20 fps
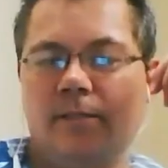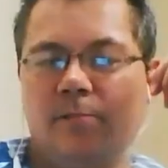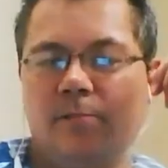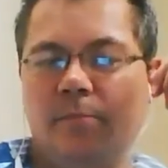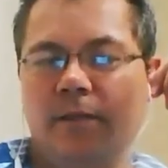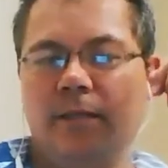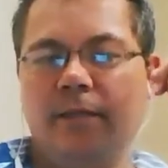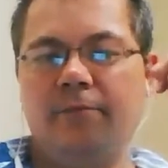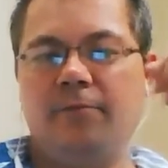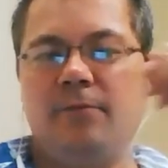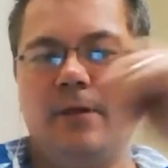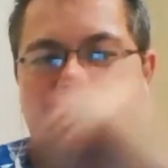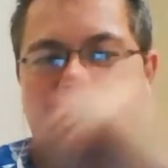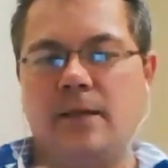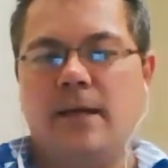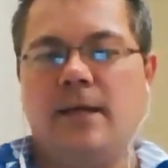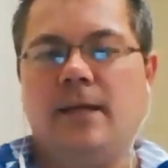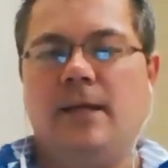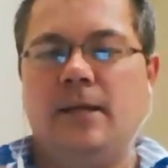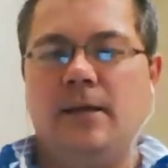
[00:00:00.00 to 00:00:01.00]
Billy Funk,
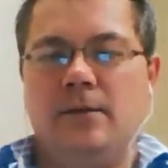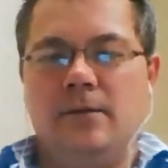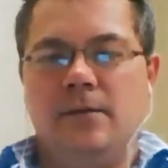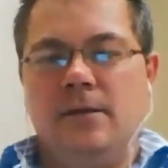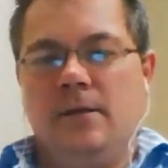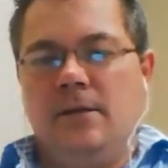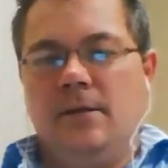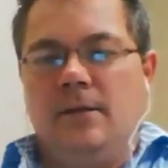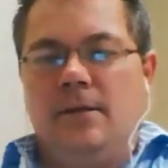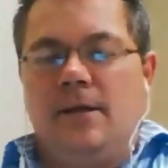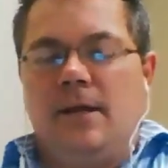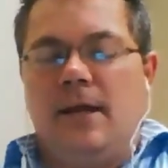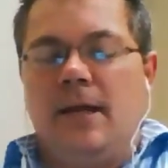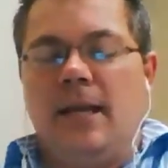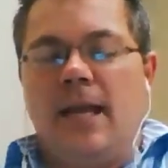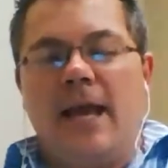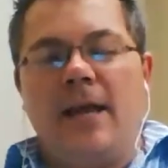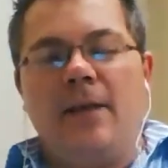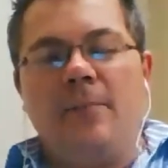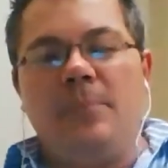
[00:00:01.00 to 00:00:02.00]
hello. A
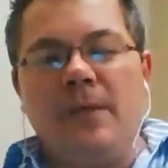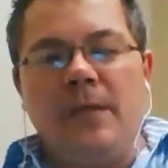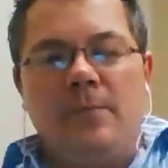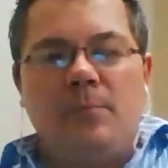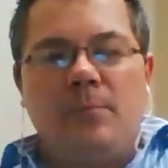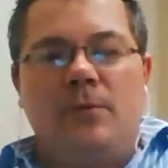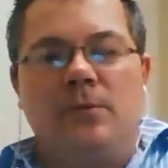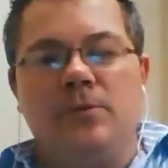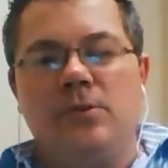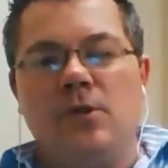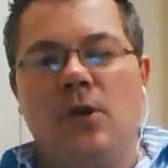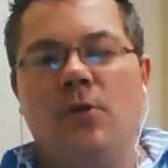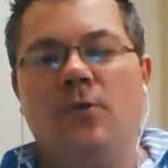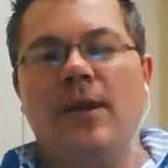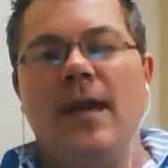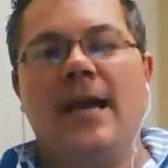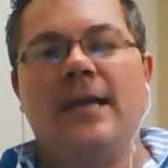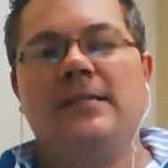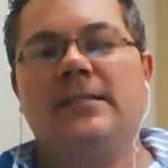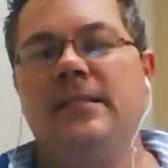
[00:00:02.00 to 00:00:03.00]
lot of people don't
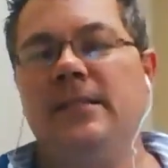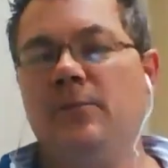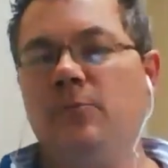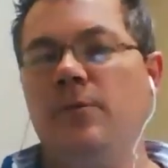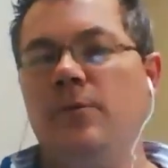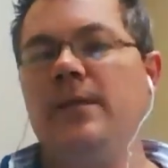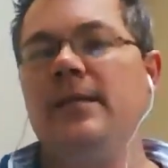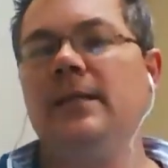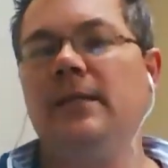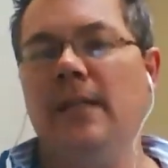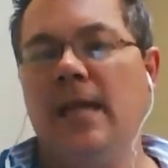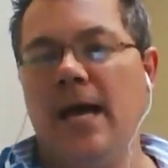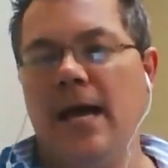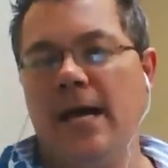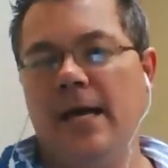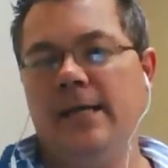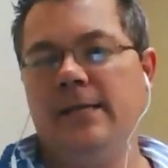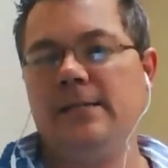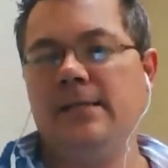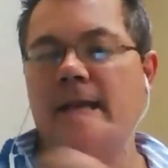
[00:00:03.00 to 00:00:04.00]
actually realize,